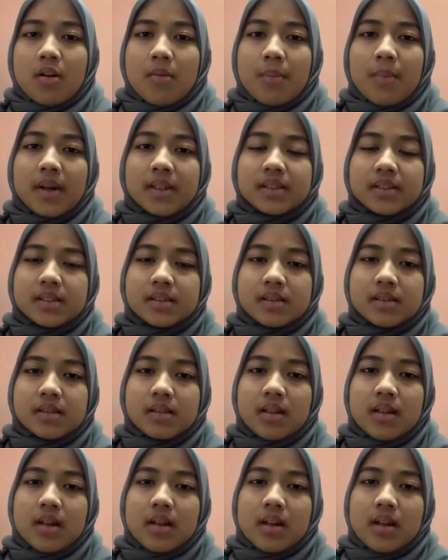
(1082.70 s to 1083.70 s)
partial
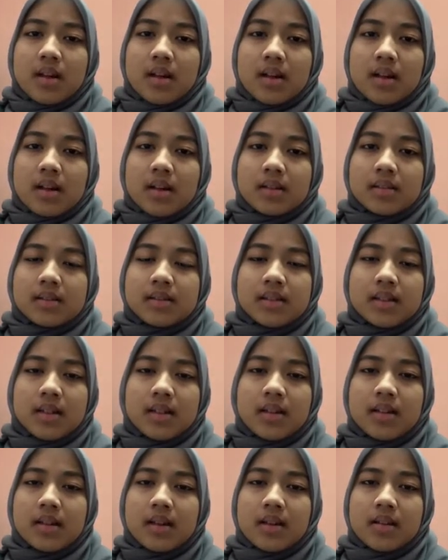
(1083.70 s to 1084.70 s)

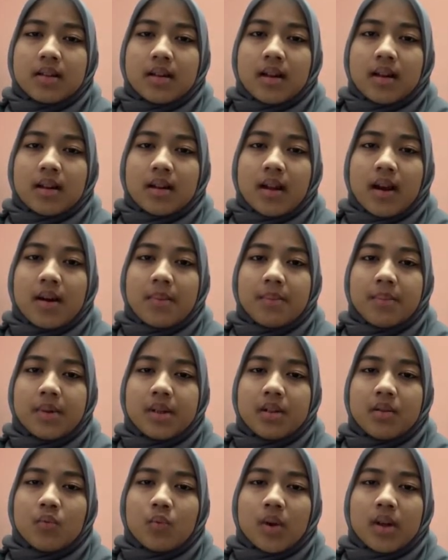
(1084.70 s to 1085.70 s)
tear that can
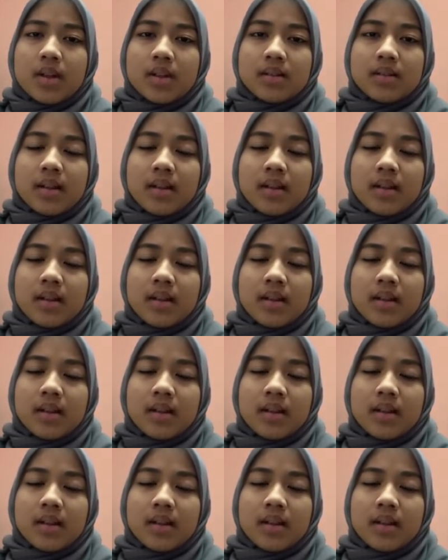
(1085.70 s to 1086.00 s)
happen when the